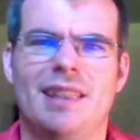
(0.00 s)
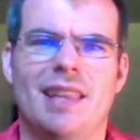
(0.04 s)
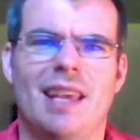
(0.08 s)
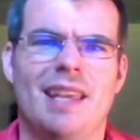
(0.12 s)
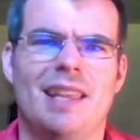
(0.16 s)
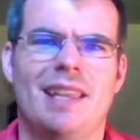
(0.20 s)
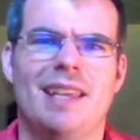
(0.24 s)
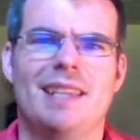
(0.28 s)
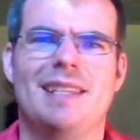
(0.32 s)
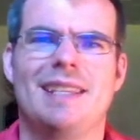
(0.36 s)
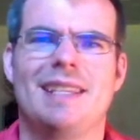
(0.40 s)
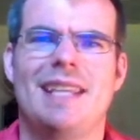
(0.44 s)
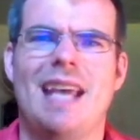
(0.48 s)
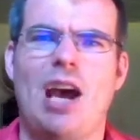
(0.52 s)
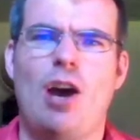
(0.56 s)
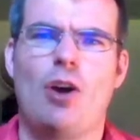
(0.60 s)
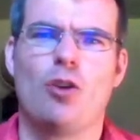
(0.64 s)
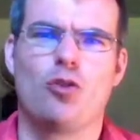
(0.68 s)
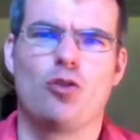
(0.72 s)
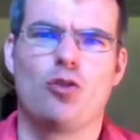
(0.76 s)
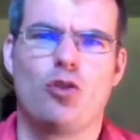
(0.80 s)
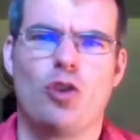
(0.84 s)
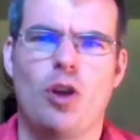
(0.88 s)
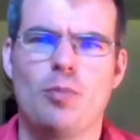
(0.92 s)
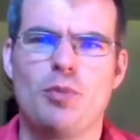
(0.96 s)
This is how
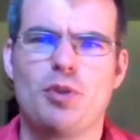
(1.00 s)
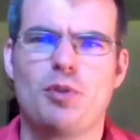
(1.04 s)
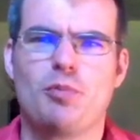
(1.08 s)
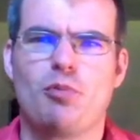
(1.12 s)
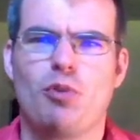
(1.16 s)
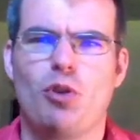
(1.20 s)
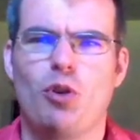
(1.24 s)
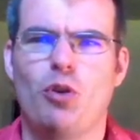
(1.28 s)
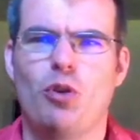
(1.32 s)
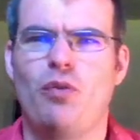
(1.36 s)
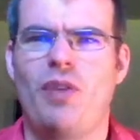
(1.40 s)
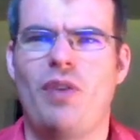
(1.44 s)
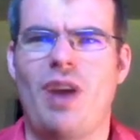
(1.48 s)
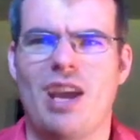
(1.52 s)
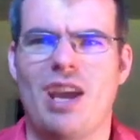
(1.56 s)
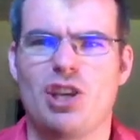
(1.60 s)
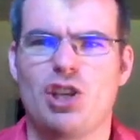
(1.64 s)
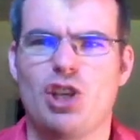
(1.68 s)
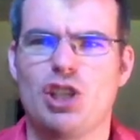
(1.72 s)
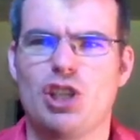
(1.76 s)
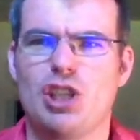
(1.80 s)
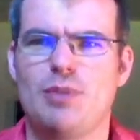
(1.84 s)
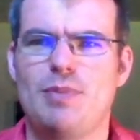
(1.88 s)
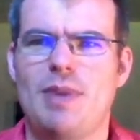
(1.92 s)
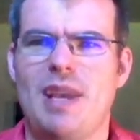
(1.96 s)
Trump's
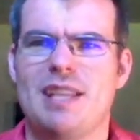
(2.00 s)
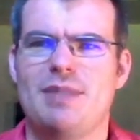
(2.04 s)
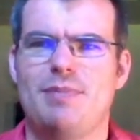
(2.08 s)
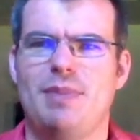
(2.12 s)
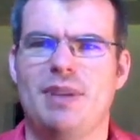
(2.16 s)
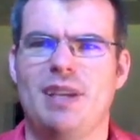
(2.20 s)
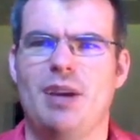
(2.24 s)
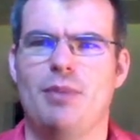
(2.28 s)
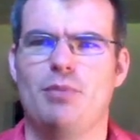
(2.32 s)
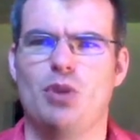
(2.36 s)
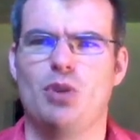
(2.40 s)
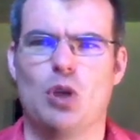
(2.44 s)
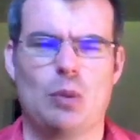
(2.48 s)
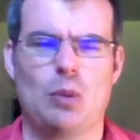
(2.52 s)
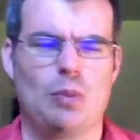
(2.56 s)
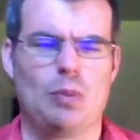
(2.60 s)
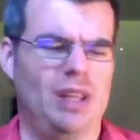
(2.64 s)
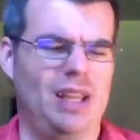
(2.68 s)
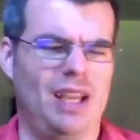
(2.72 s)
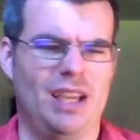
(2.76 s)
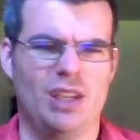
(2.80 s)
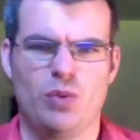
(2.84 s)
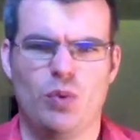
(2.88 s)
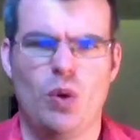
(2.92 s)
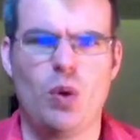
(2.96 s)
pro-fascism has become
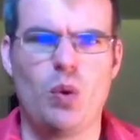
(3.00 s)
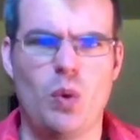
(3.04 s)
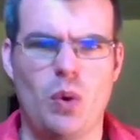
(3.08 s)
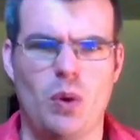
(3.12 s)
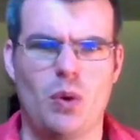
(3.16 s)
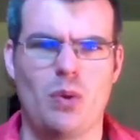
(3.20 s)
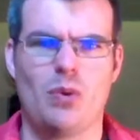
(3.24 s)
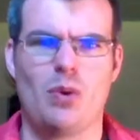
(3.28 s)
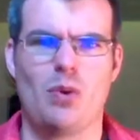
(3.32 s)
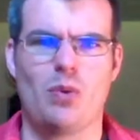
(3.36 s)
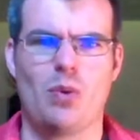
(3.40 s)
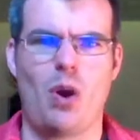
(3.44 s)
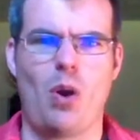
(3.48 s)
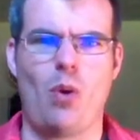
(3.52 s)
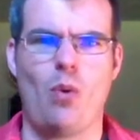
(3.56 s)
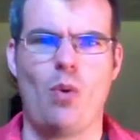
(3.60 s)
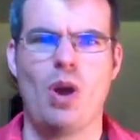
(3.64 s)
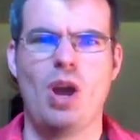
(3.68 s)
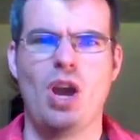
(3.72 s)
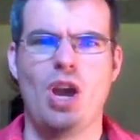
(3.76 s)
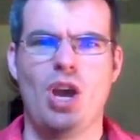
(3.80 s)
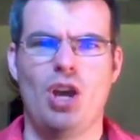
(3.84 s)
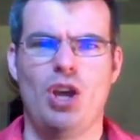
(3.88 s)
normalized. Whoa.